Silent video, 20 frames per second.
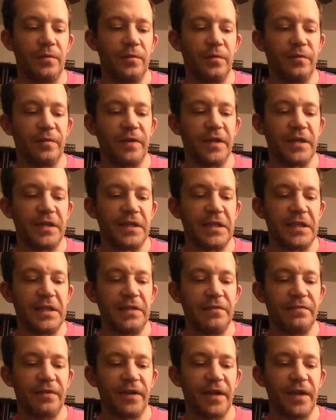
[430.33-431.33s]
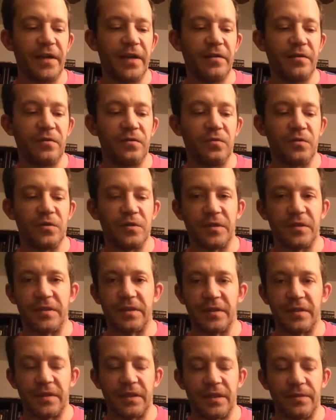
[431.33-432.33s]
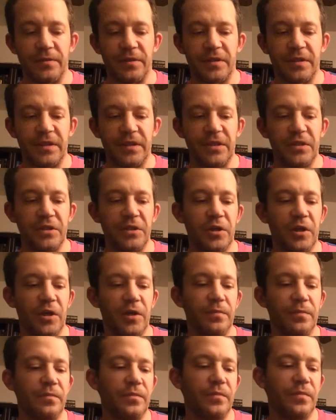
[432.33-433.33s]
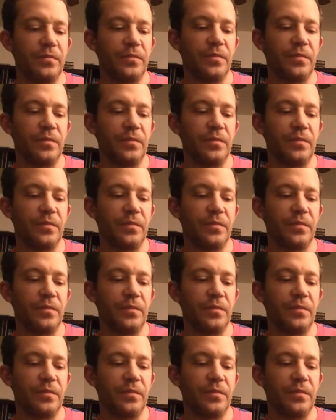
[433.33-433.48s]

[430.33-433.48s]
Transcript: move on to D flat, which is the same as C sharp,